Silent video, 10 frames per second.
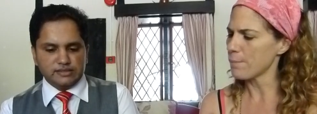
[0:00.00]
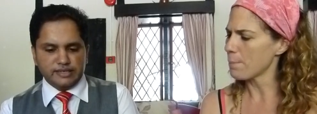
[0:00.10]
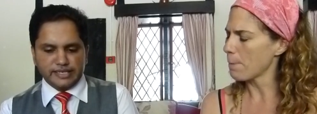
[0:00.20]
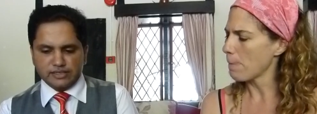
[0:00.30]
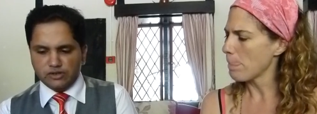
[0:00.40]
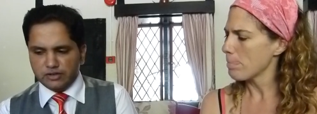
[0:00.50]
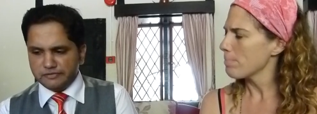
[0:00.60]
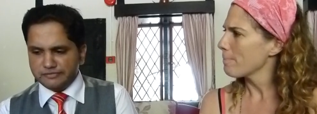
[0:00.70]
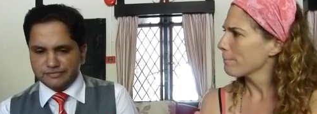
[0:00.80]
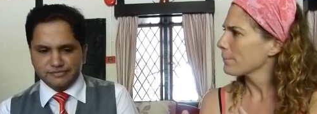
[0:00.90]
Speaker 1: snack, a lot
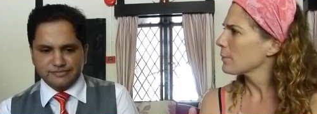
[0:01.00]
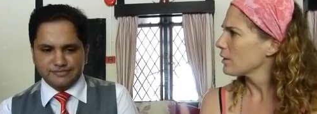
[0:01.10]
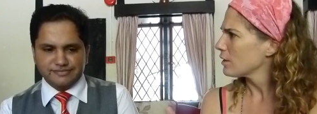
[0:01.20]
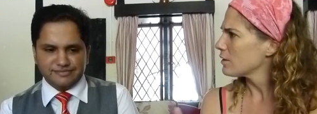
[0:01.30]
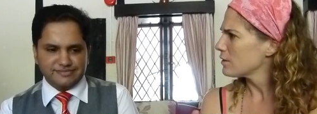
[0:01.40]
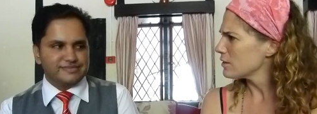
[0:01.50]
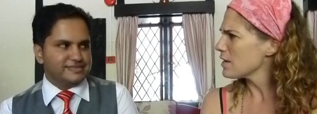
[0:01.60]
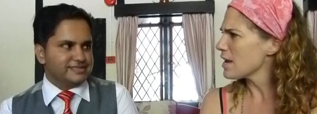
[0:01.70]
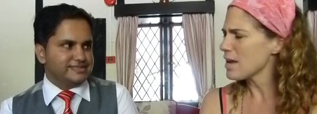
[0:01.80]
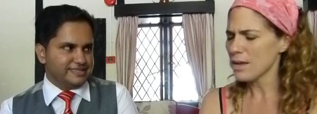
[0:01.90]
of.
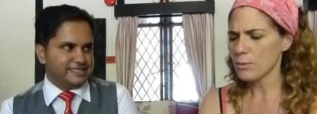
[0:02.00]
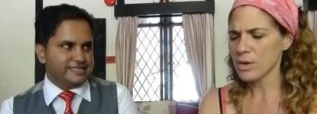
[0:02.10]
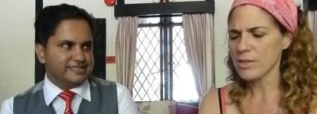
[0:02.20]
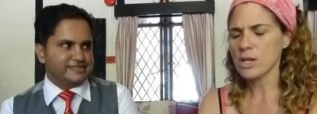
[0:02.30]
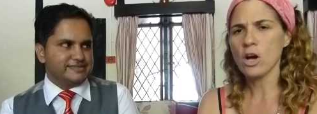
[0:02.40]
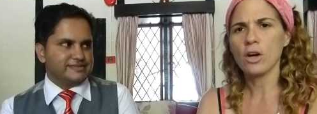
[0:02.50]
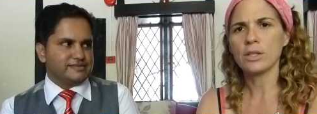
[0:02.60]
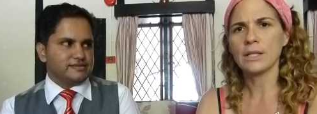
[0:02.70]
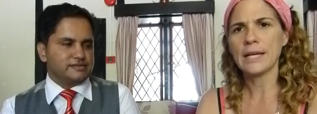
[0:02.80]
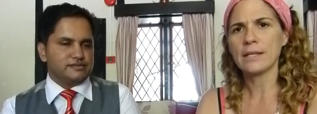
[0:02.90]
Yeah, yeah, what are they
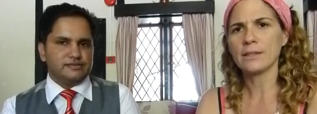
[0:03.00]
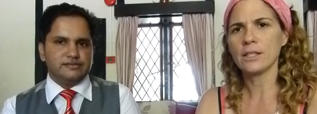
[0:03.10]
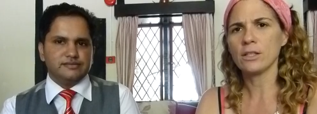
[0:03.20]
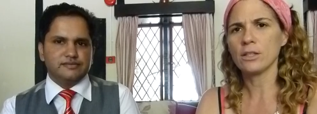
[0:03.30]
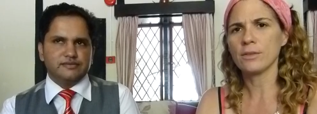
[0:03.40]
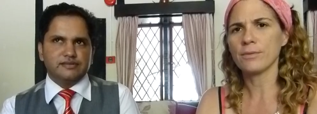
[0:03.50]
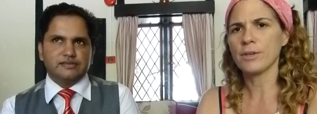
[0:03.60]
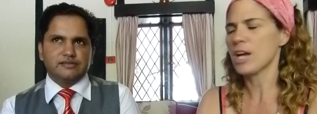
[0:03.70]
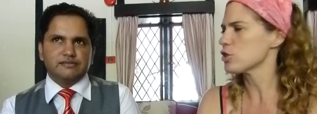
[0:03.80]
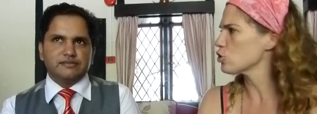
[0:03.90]
called? Like little
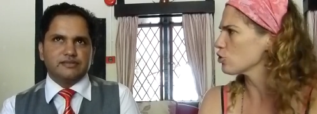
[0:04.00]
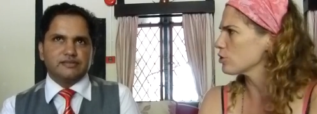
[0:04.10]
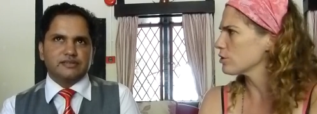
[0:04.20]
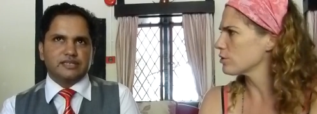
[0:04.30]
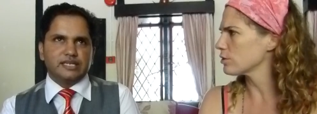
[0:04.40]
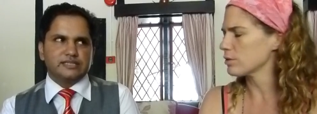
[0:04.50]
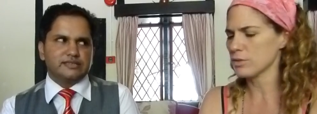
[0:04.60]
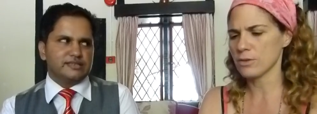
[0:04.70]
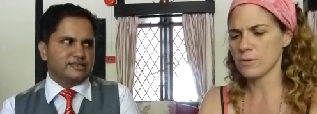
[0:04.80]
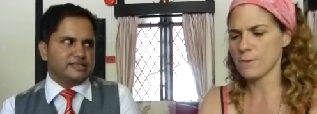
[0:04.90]
custard.
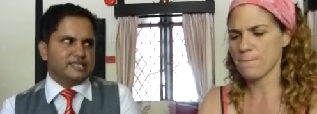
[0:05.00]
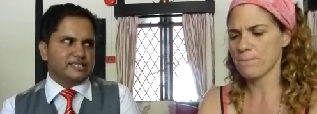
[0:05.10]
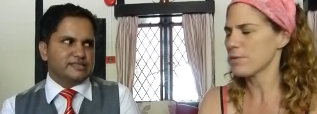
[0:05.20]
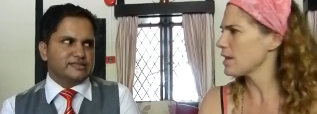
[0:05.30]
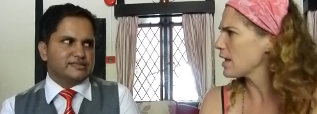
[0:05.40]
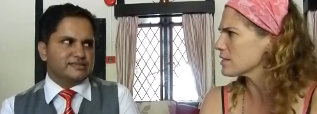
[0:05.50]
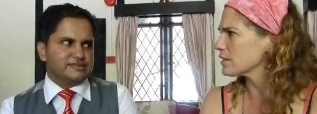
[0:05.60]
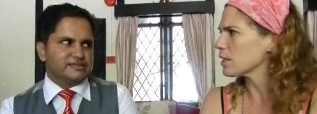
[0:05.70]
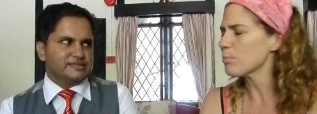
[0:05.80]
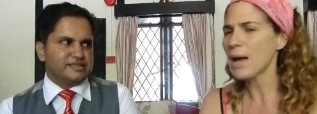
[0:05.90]
Custard, yeah. Yes,
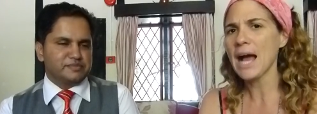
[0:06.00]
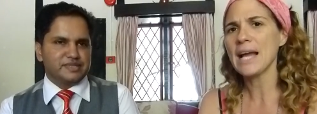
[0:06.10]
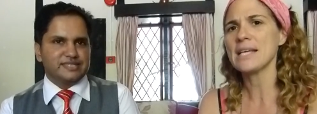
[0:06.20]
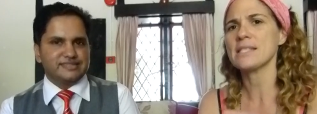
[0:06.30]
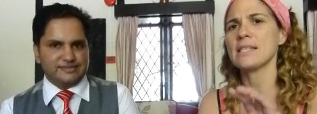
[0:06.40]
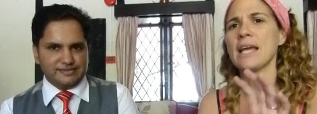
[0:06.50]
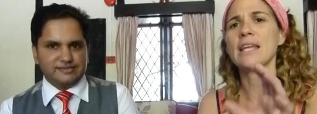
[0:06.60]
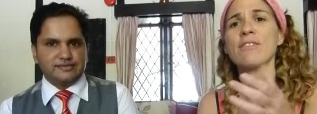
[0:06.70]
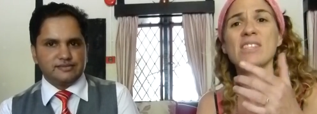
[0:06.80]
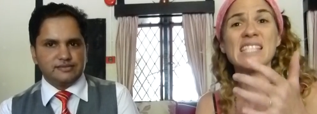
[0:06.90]
little Something. pies
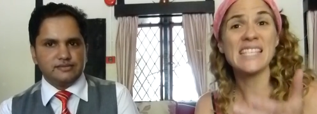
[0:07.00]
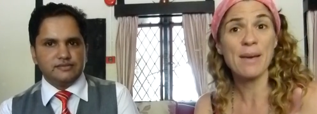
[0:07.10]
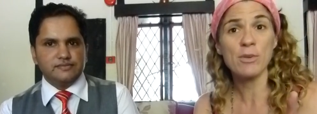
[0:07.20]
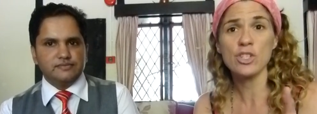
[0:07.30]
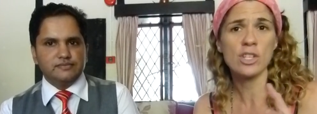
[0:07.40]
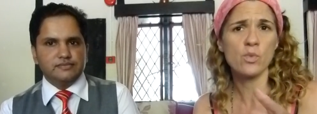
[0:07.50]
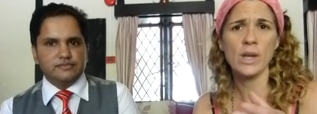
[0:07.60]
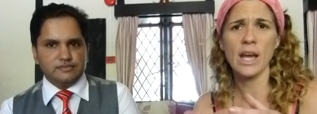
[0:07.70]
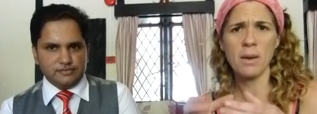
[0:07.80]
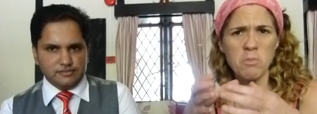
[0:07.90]
and even sandwiches.
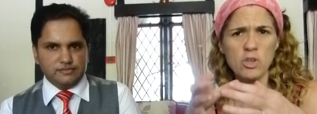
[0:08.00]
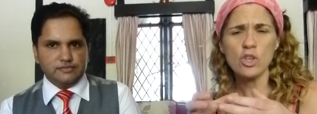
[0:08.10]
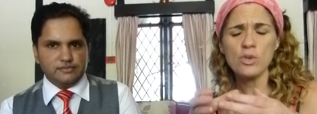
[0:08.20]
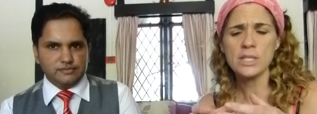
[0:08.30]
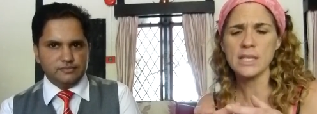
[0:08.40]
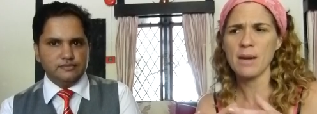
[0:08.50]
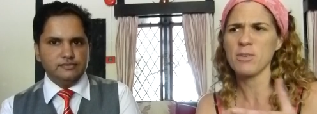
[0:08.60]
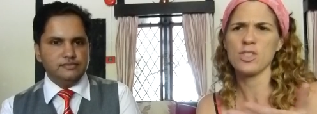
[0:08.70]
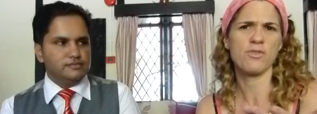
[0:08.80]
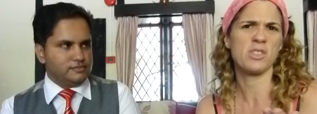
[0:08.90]
We got a huge
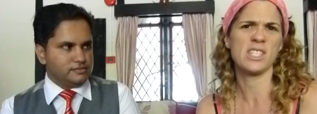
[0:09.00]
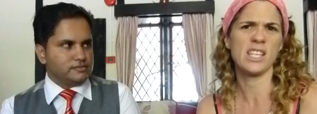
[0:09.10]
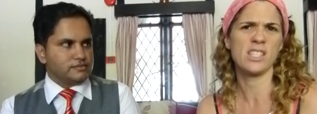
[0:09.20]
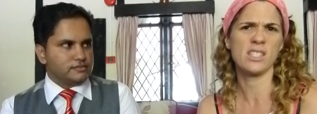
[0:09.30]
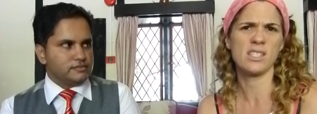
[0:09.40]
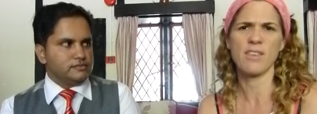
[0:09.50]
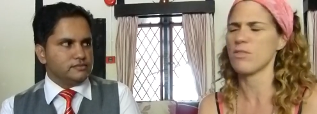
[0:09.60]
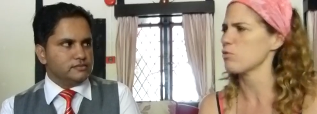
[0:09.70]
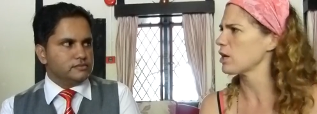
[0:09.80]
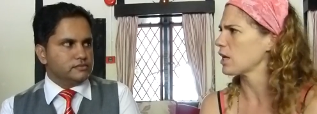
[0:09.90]
sandwich for six,
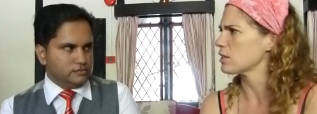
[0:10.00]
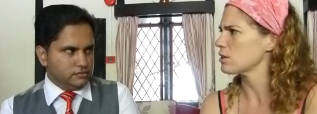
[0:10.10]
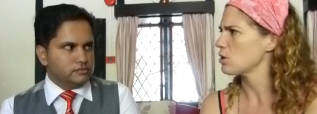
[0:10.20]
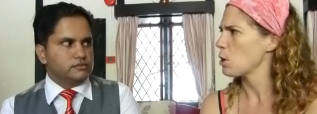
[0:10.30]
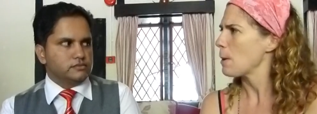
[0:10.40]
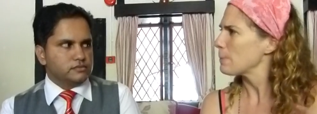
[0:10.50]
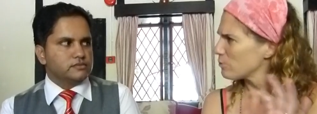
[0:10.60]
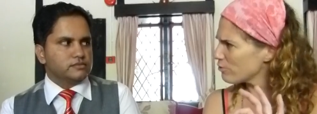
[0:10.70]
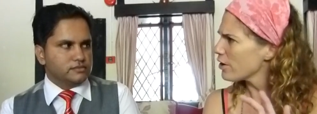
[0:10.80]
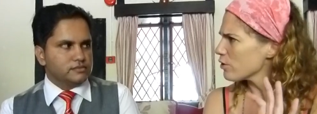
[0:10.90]
seven ringgit. Mm.
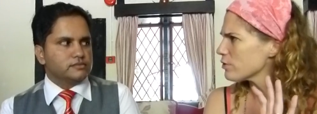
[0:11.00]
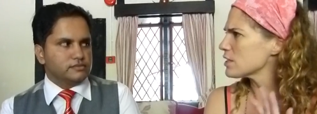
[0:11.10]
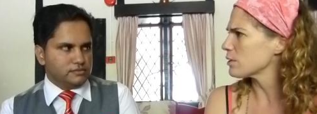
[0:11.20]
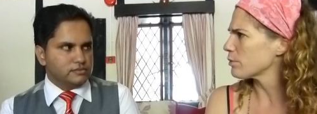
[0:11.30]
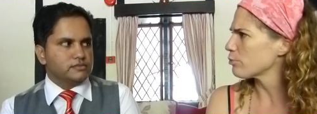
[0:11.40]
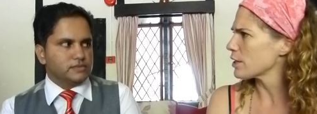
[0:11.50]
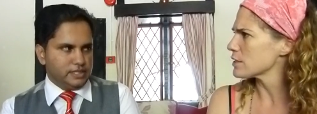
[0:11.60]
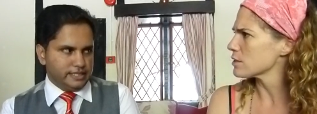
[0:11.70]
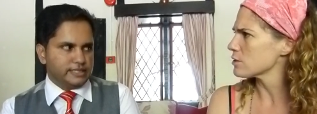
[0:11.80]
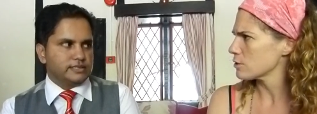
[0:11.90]
Very reasonable
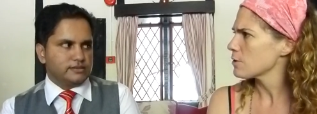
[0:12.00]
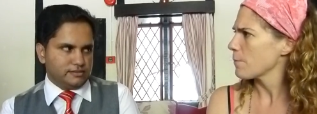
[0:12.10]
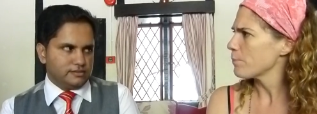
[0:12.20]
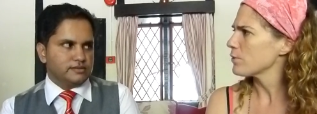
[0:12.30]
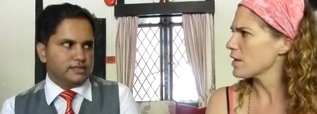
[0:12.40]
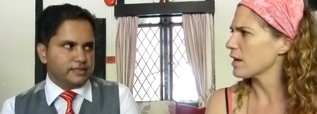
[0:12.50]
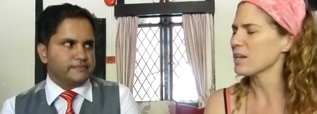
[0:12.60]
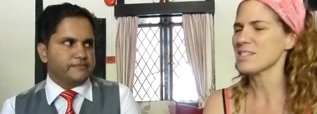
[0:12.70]
prices. Yes. Yeah,